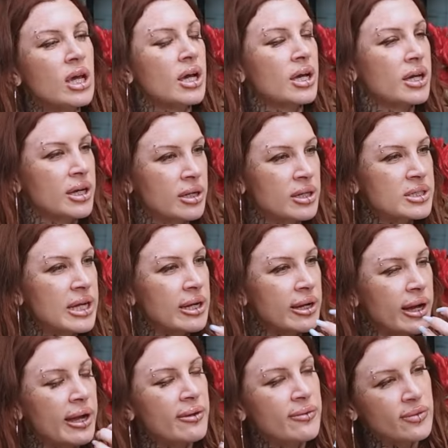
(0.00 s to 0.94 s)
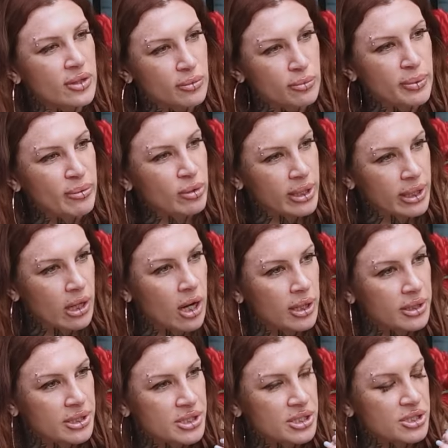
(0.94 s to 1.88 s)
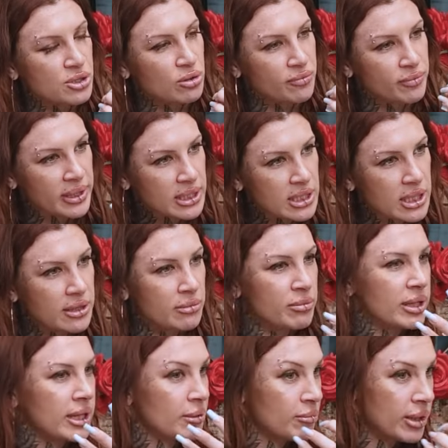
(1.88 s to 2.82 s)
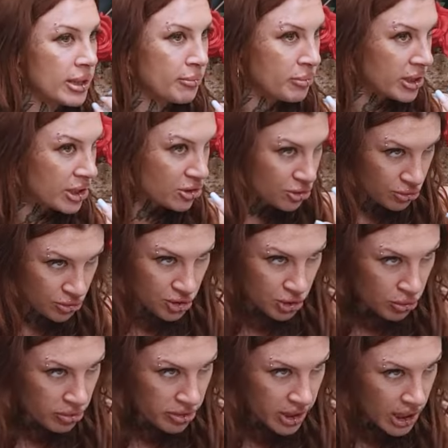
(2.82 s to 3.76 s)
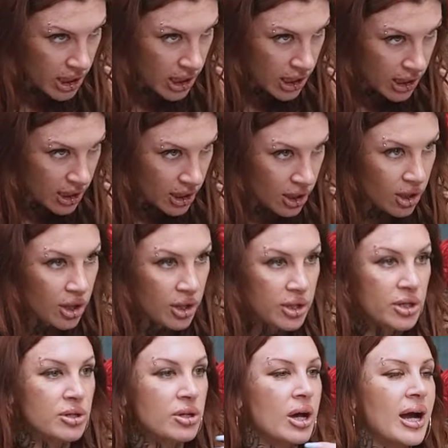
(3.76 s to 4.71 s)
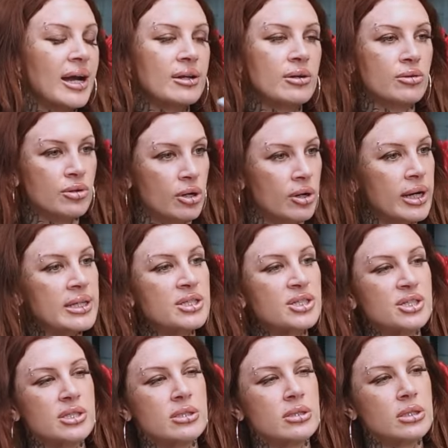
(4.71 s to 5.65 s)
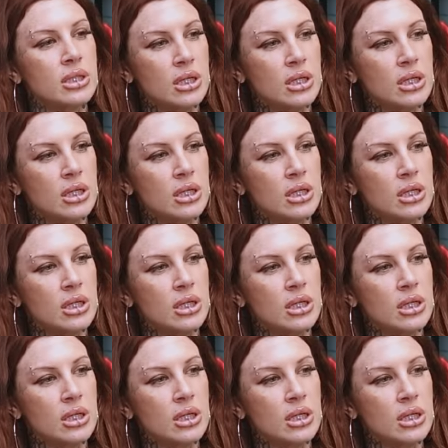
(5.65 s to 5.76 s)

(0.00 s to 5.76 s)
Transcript: Yeah. Because I have to be really cognizant too of my teeth. I'm like, am I being too toothy? Mm-hmm. You know, I don't know. It's just,